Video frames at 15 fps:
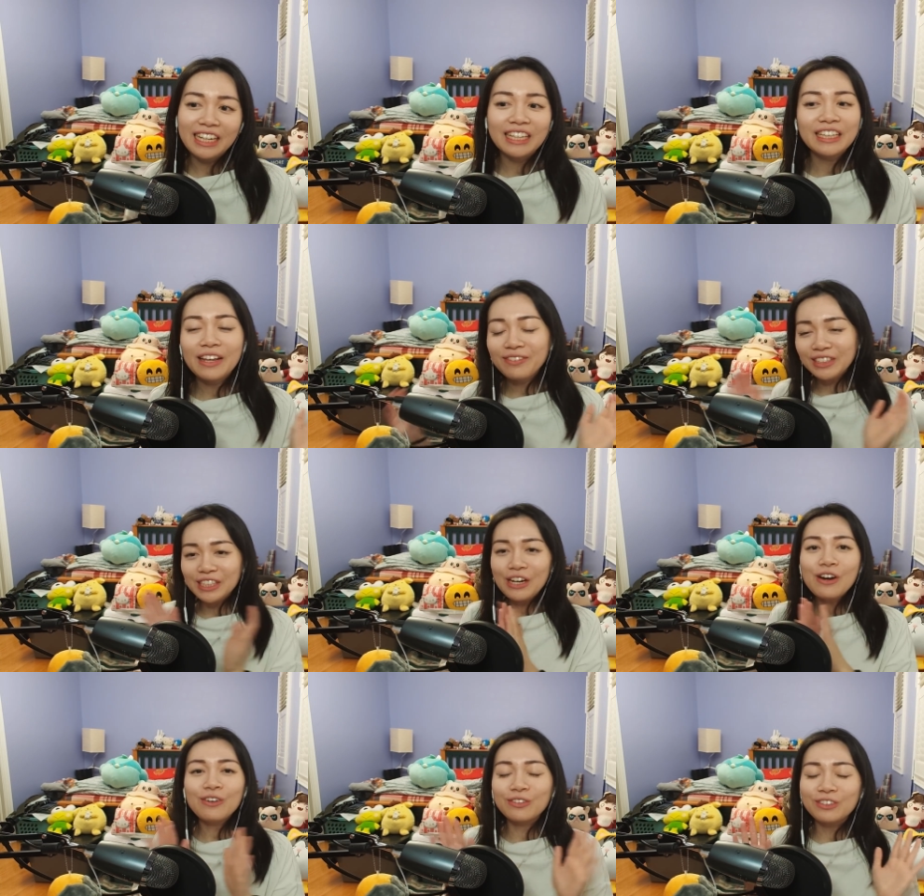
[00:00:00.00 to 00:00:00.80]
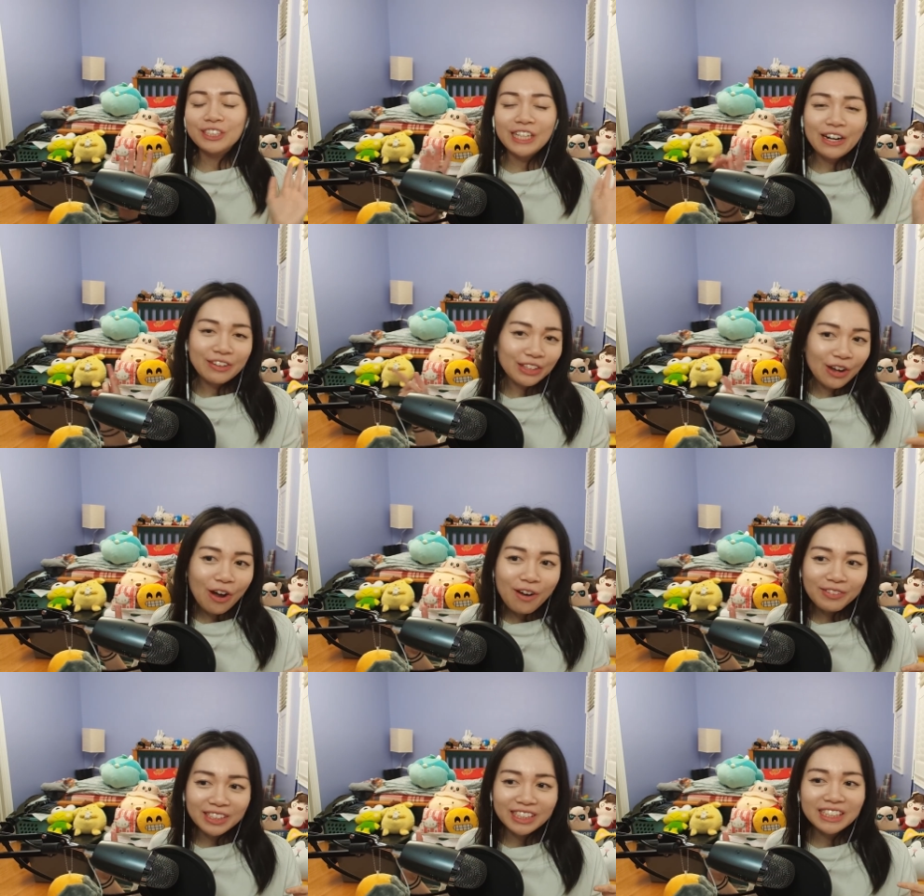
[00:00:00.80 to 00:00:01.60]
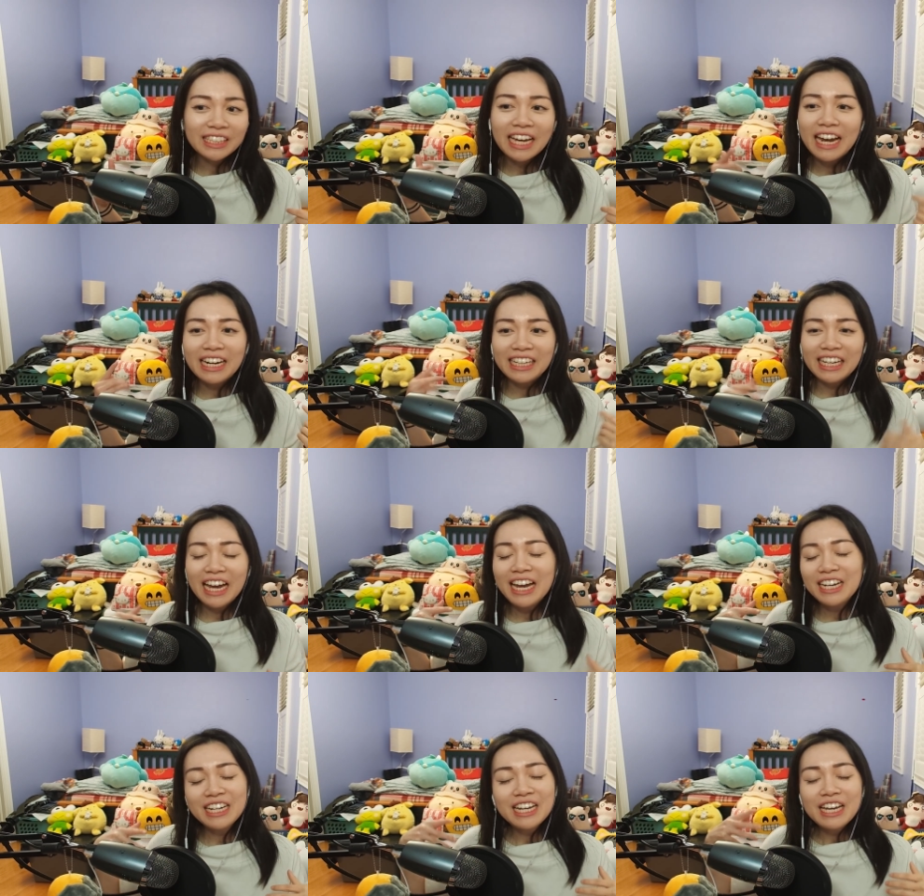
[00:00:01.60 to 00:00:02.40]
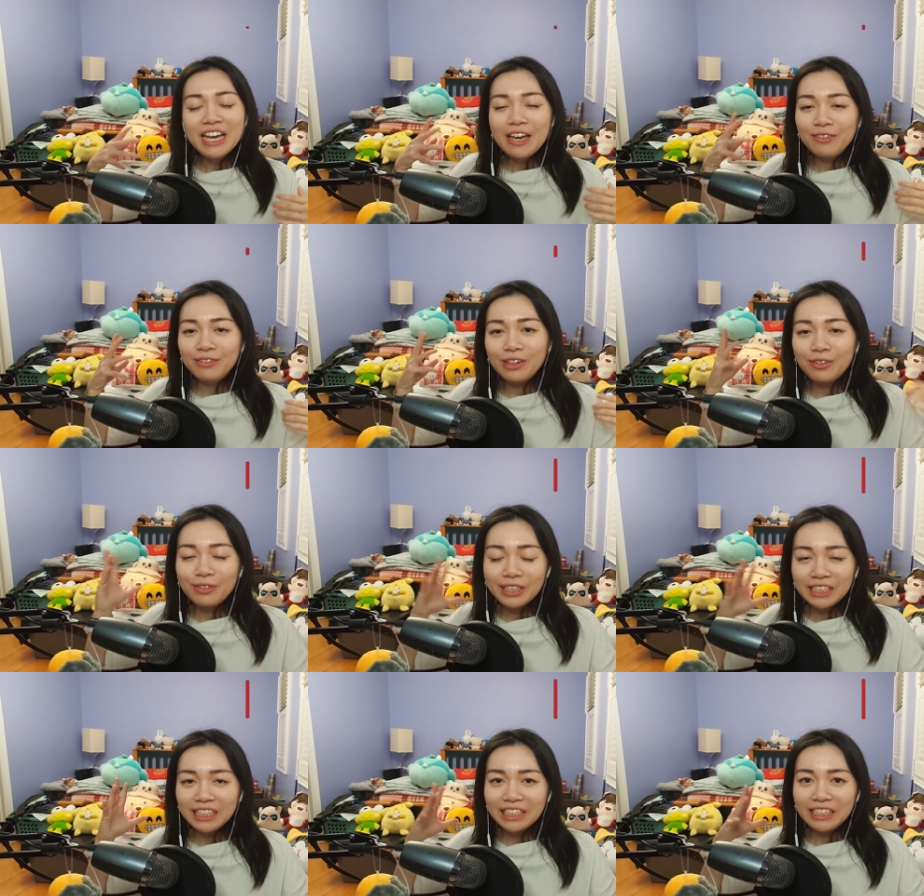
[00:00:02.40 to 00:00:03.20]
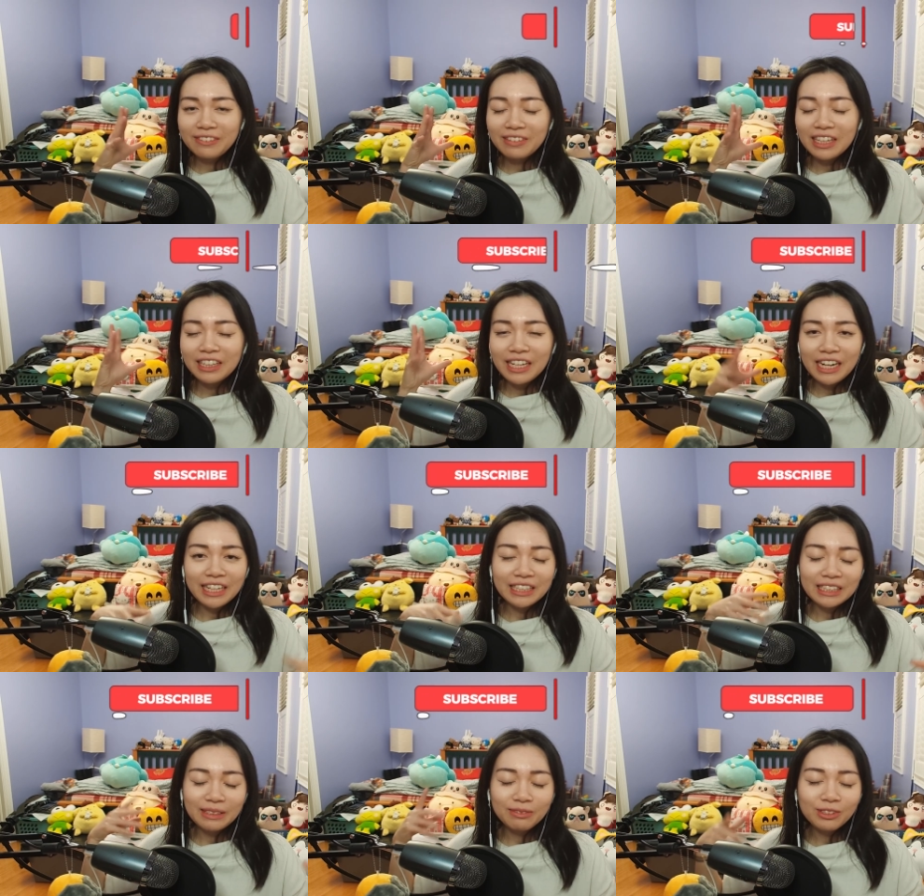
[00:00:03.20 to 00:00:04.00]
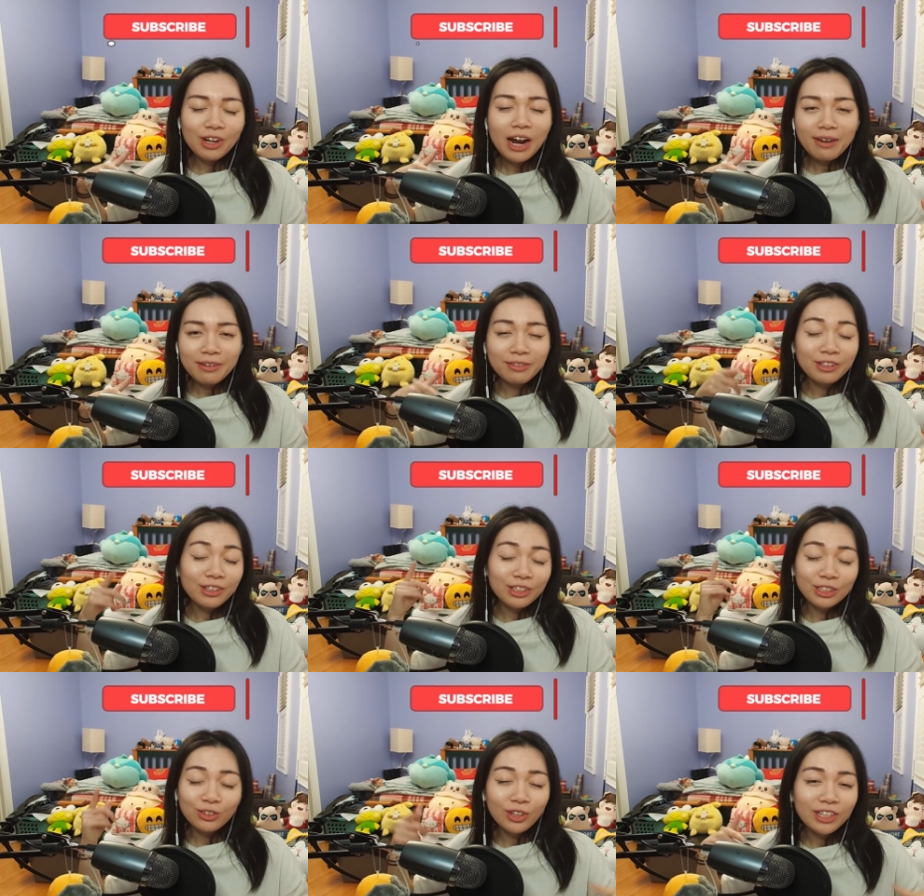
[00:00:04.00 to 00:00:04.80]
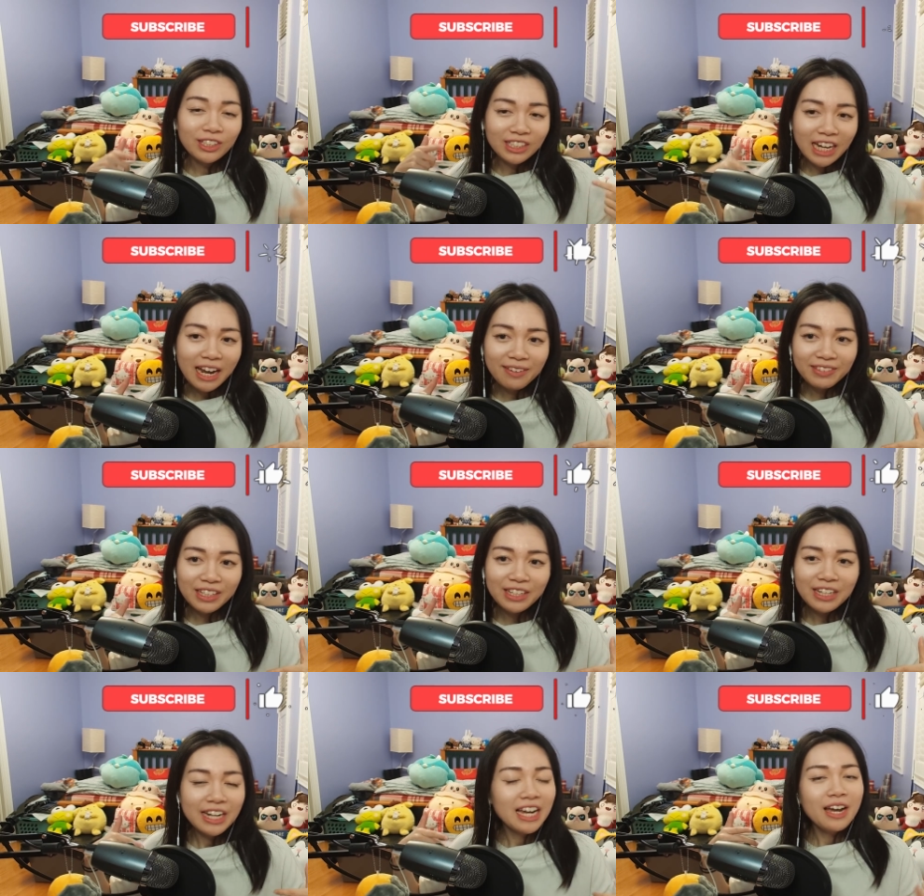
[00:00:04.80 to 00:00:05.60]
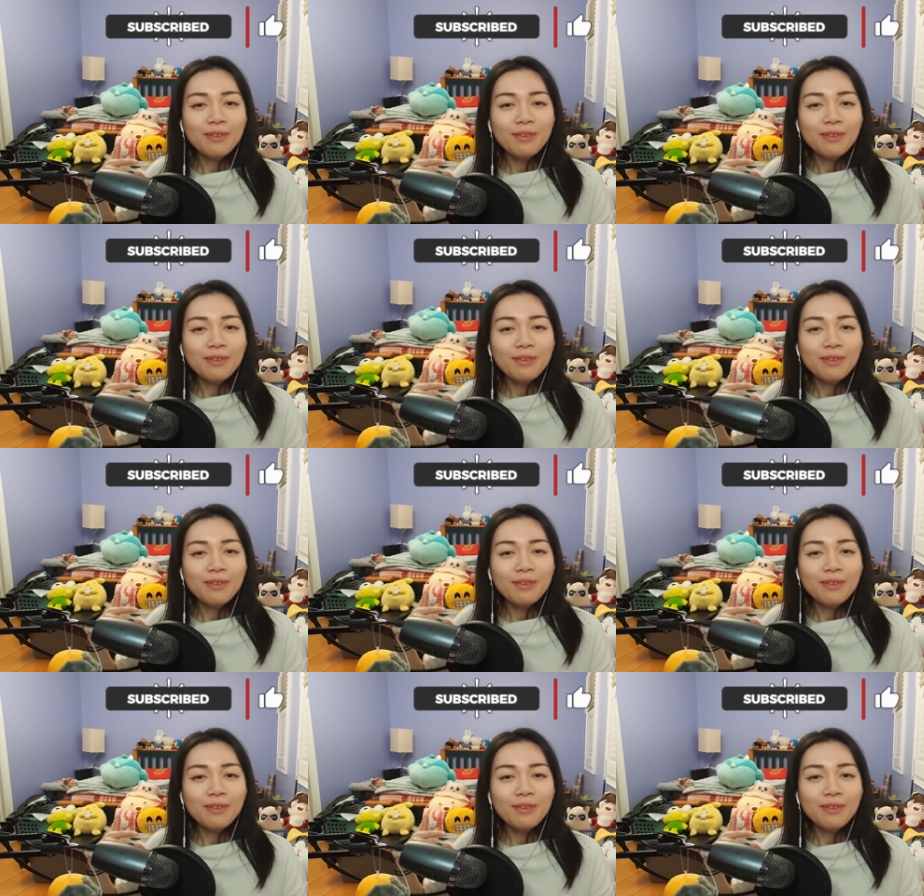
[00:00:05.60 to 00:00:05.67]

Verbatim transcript: I'd love to know. Share in the comments. And again, feel free to leave a like and subscribe if you enjoyed your time here.